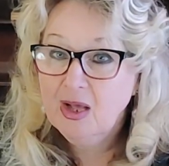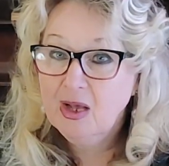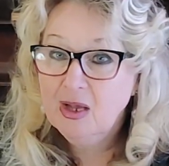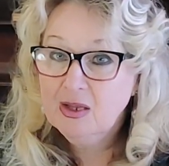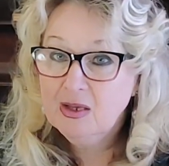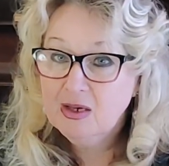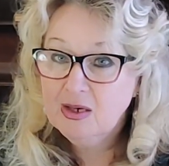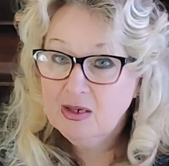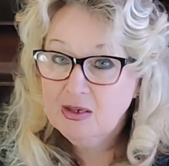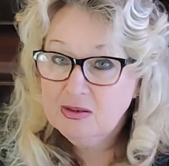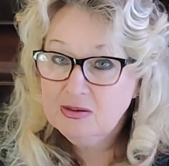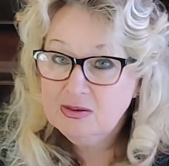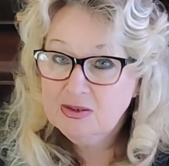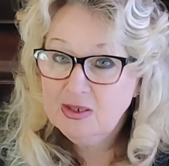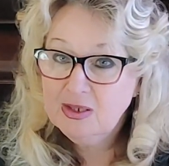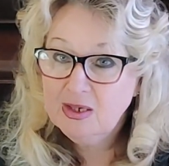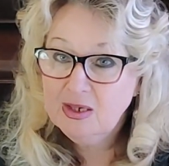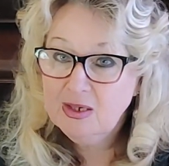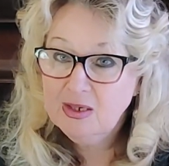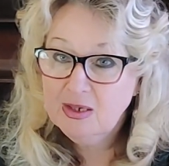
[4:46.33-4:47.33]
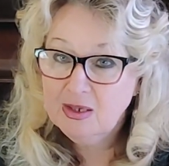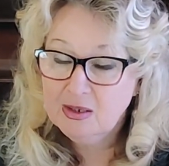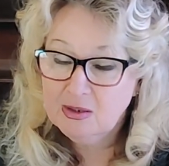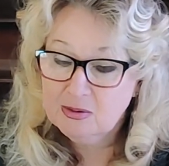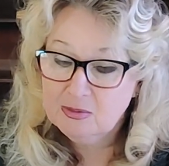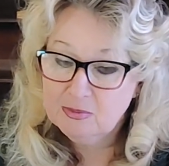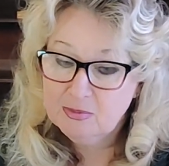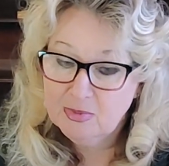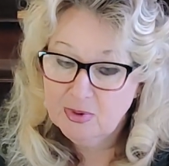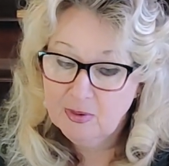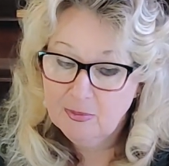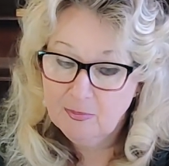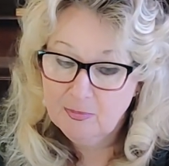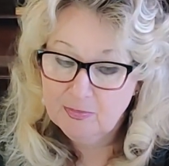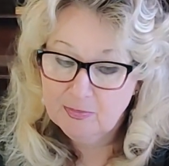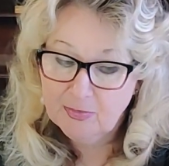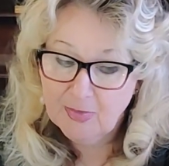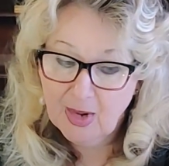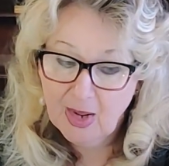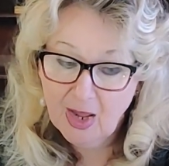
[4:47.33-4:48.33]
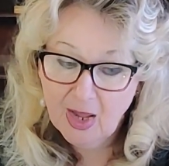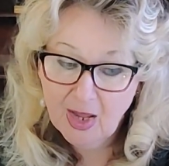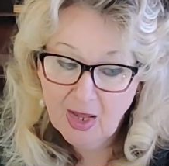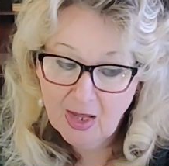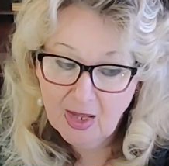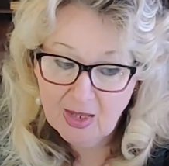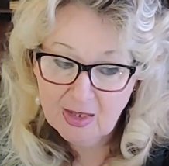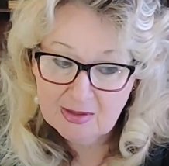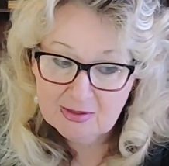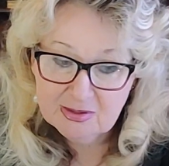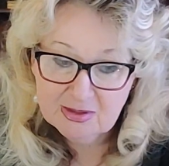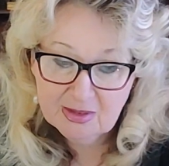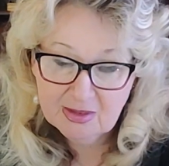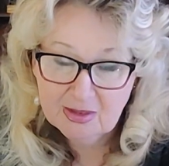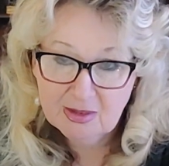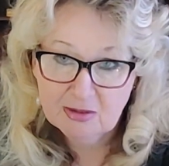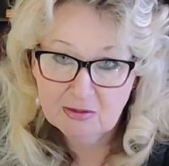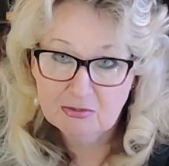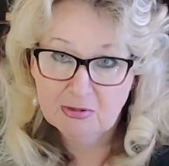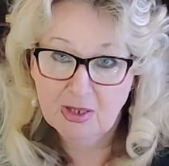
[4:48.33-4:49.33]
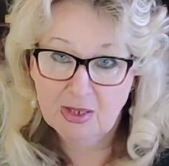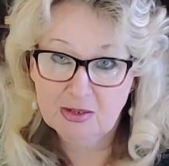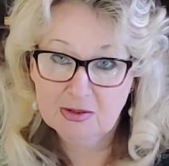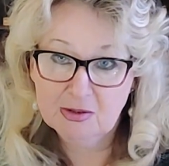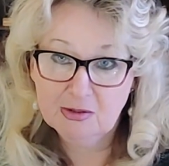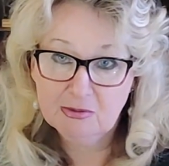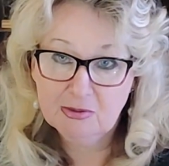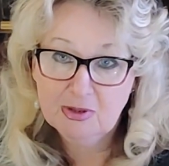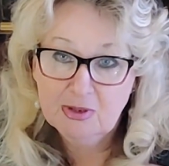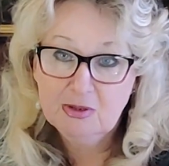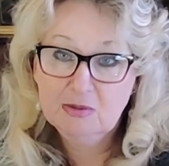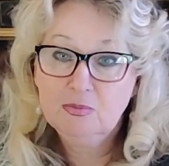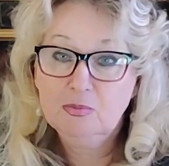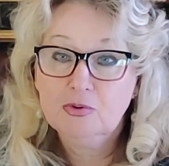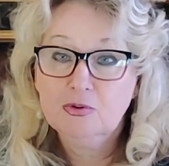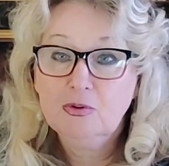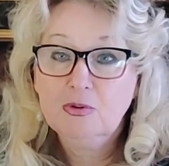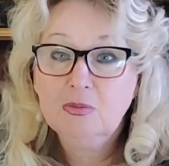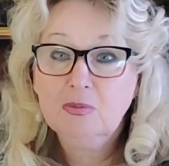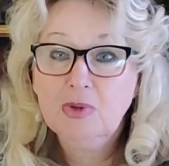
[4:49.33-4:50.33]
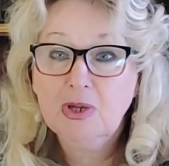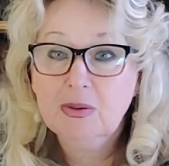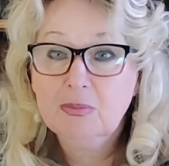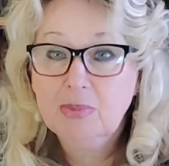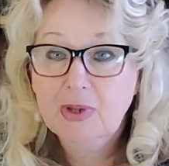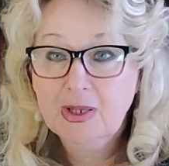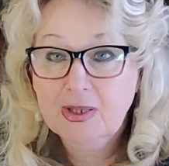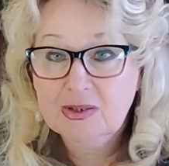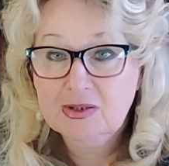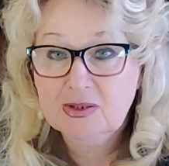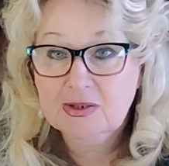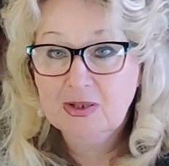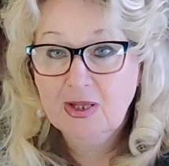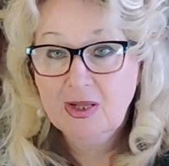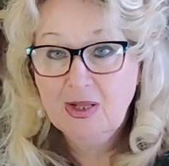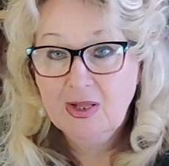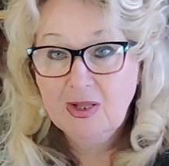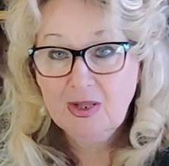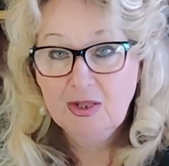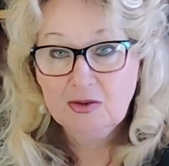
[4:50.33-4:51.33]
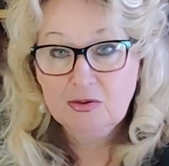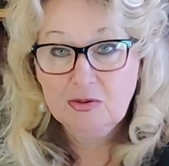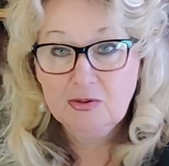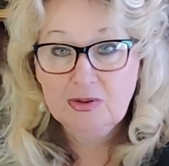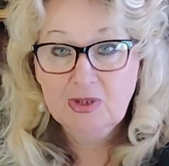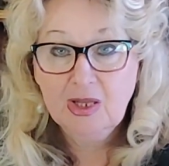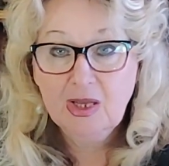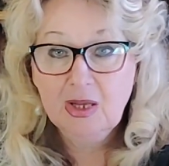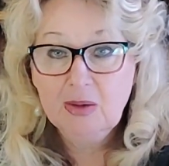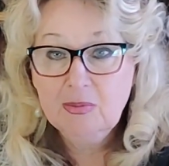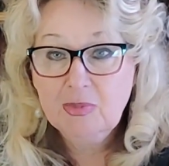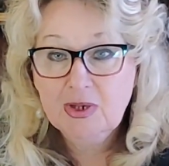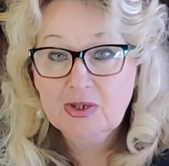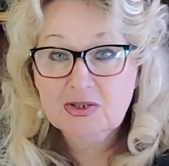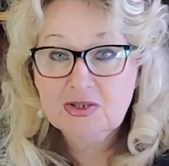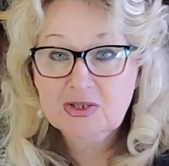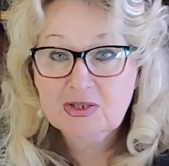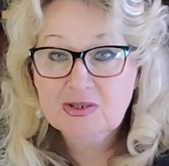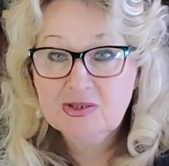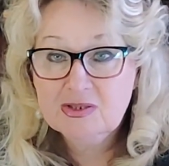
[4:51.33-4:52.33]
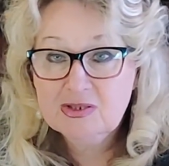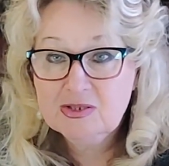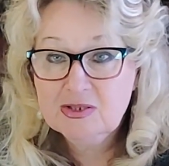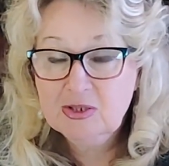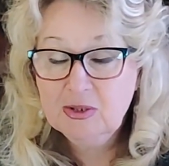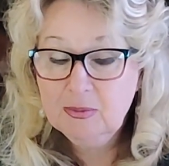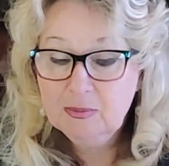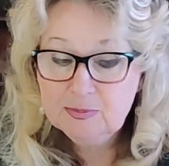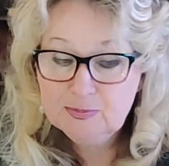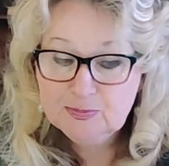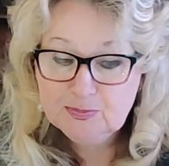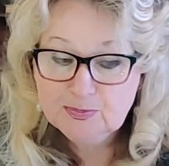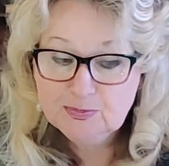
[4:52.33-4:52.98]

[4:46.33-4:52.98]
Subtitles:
I heard the alarm and they right away pulled my bed to the emergency.